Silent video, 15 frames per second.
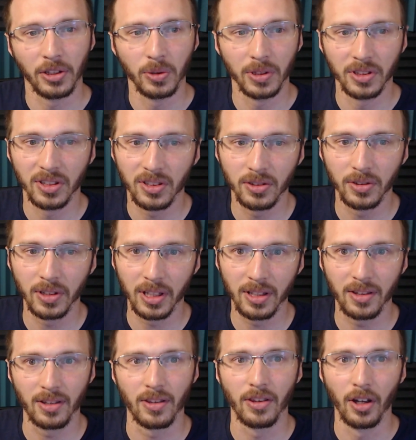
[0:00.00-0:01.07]
you can still
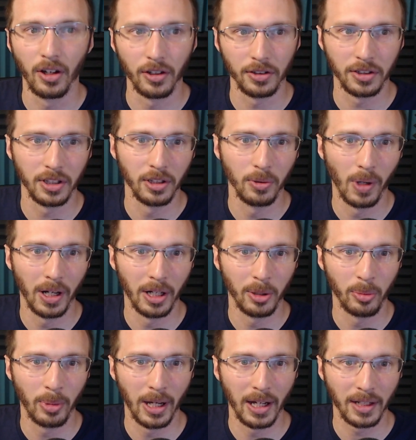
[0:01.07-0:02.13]
get the 100 kilowatt hour
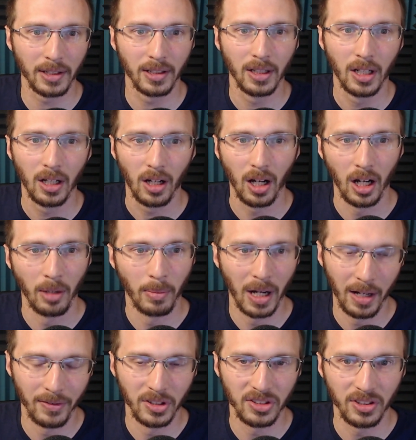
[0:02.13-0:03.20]
pack,
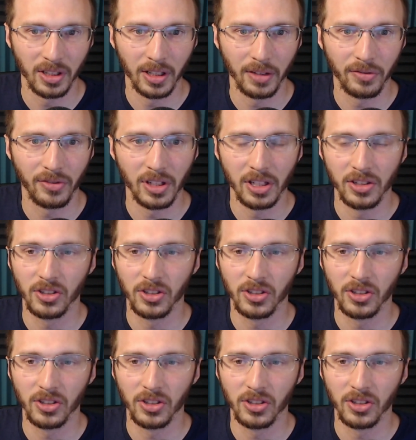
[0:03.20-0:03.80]
obviously at a fee.